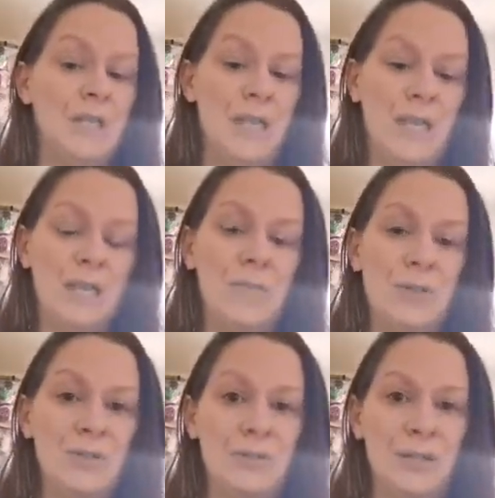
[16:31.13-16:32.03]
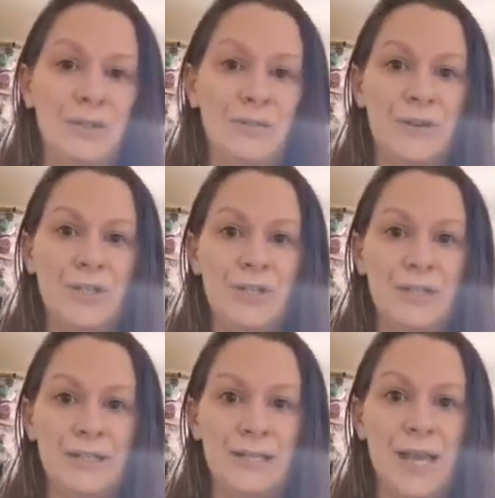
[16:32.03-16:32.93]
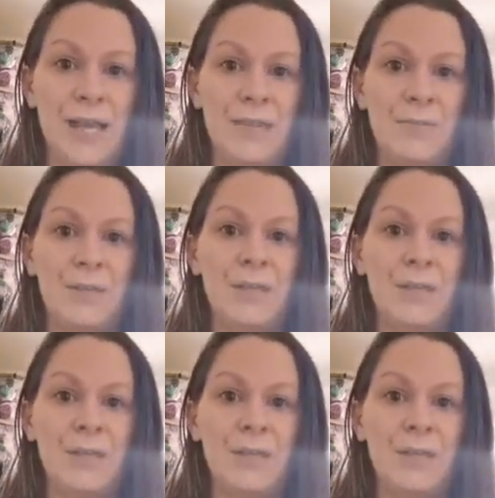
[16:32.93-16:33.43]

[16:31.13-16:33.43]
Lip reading: it can be done in a fraction of the time.